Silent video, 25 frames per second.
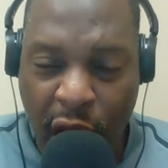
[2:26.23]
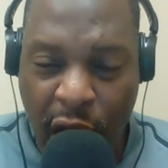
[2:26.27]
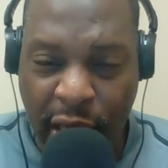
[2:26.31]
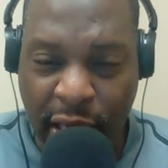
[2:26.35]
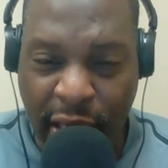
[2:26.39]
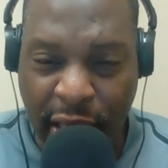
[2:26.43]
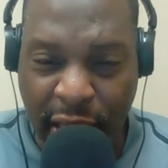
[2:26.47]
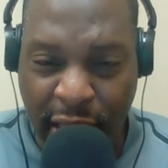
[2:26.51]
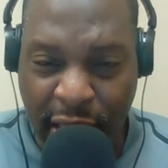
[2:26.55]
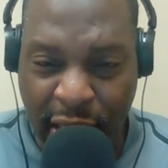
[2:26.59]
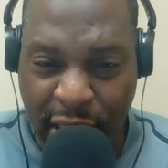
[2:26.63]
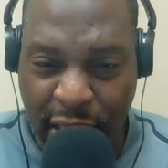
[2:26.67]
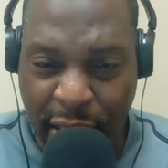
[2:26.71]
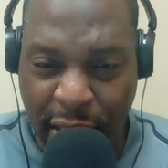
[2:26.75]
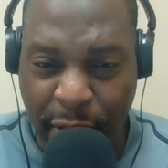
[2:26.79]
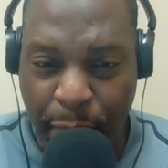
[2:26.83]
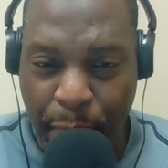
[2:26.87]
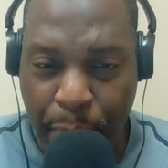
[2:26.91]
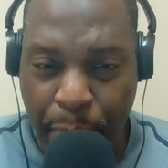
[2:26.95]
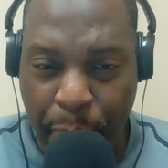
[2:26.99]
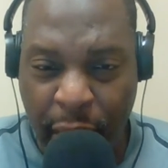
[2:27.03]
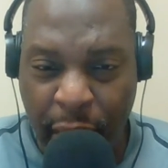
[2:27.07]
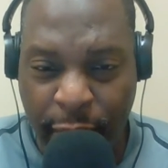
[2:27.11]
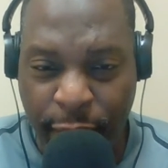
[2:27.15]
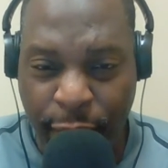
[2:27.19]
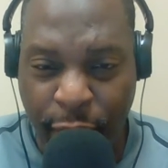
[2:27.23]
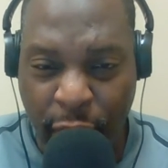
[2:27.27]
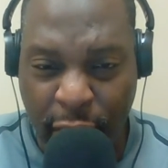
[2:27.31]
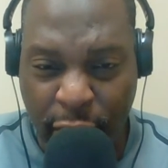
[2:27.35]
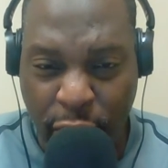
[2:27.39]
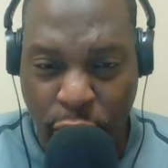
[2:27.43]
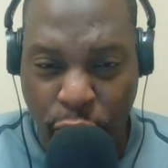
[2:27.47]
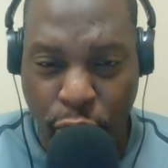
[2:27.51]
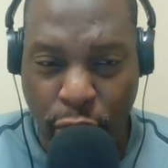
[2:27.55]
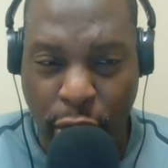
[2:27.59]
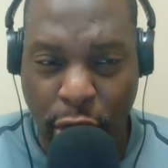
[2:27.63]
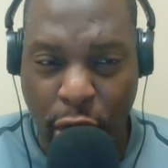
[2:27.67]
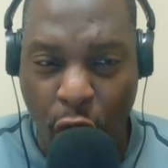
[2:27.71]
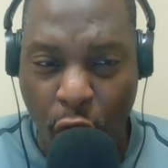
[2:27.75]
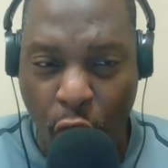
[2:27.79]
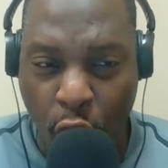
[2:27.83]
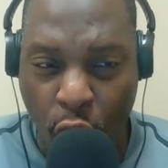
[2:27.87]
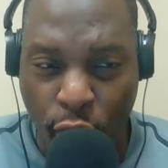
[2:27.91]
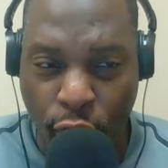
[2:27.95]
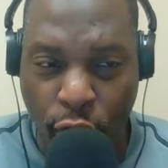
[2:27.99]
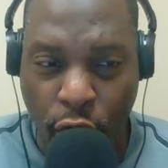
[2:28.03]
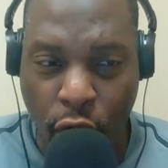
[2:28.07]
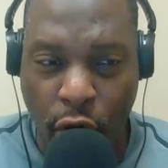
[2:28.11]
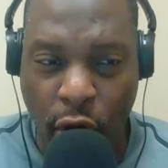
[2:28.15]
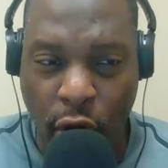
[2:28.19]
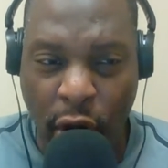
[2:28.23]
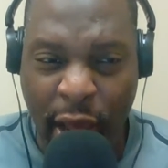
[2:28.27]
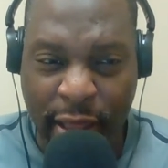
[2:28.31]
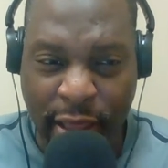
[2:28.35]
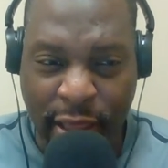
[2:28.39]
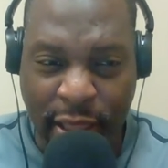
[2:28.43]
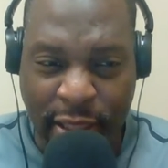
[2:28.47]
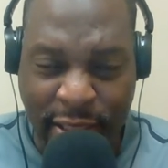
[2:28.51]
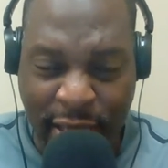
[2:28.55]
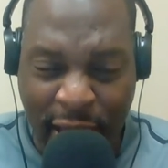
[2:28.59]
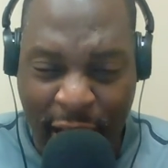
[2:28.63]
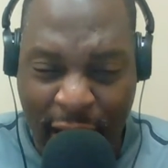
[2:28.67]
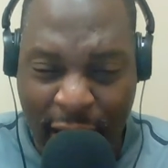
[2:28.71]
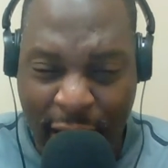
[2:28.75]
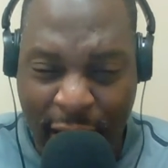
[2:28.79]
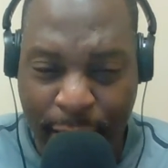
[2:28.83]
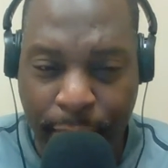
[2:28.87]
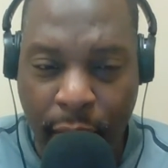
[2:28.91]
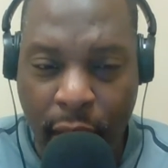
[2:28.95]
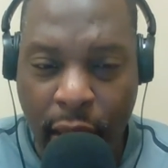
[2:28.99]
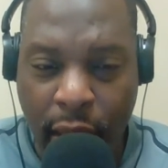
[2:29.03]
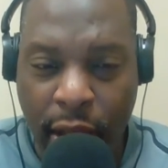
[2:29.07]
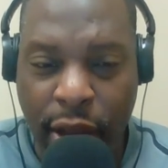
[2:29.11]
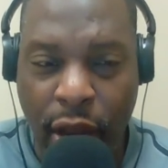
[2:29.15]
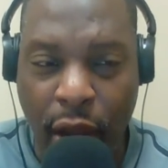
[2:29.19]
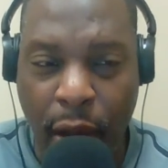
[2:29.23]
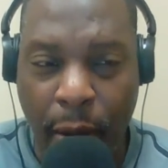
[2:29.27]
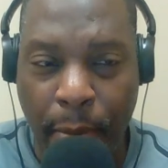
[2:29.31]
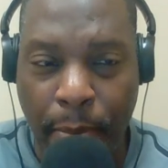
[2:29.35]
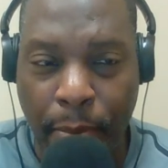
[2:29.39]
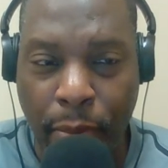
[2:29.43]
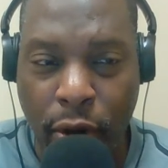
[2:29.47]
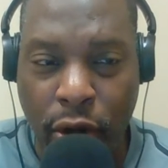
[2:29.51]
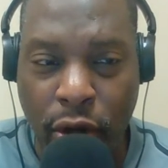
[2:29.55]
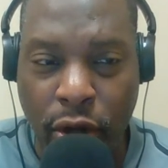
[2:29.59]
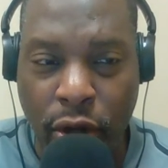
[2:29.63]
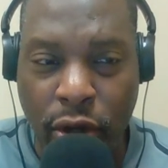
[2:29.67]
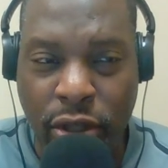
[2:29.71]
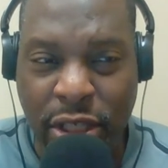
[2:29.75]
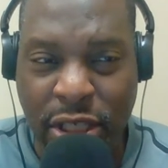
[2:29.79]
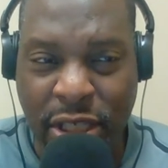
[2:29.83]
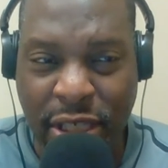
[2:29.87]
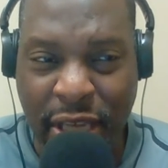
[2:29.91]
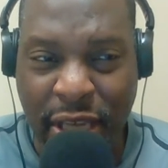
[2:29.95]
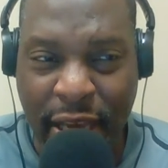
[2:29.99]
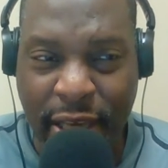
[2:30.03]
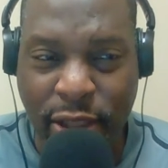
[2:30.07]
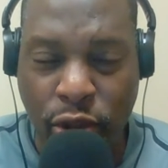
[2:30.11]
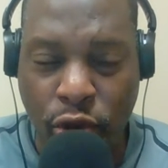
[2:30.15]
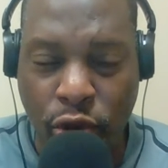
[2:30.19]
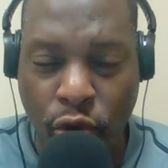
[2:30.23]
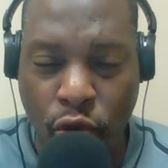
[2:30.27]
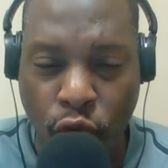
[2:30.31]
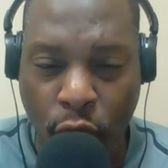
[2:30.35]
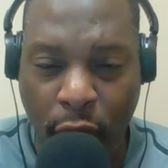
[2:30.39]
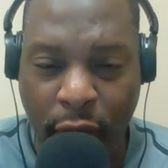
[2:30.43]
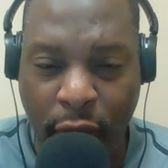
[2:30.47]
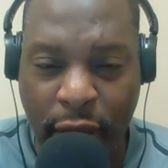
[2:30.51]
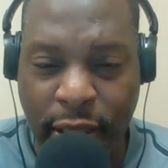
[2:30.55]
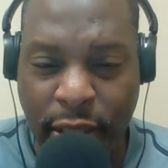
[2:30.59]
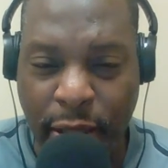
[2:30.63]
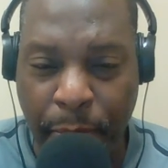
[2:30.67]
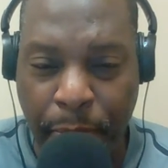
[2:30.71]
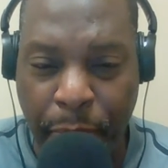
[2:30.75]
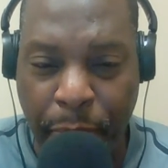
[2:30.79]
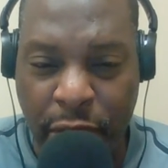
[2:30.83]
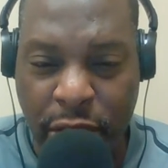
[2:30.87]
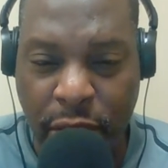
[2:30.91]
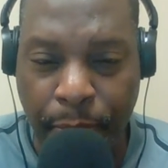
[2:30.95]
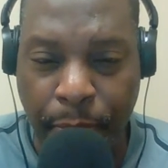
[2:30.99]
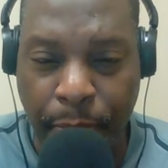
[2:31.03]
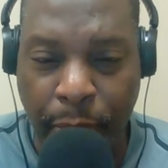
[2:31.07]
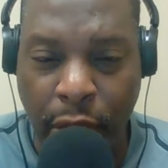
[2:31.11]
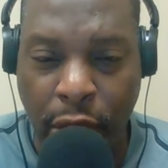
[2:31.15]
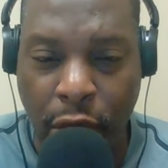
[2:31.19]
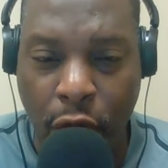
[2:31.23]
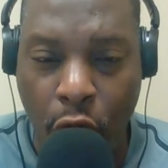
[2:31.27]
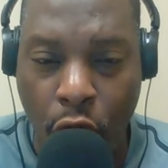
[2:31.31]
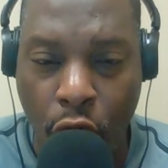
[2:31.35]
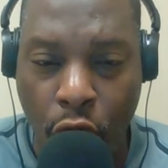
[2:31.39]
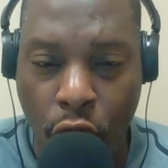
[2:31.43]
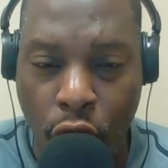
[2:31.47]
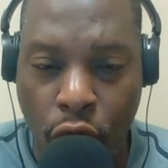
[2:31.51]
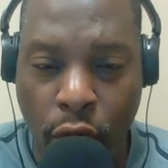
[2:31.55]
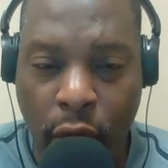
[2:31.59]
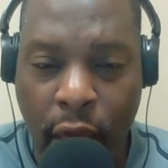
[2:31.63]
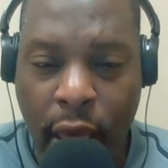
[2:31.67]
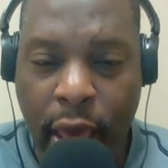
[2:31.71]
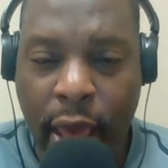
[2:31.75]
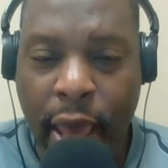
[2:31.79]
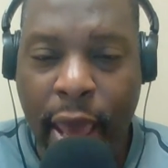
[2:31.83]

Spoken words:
getting a big victory over, at the time, number 6 ranked Bishop Manogue,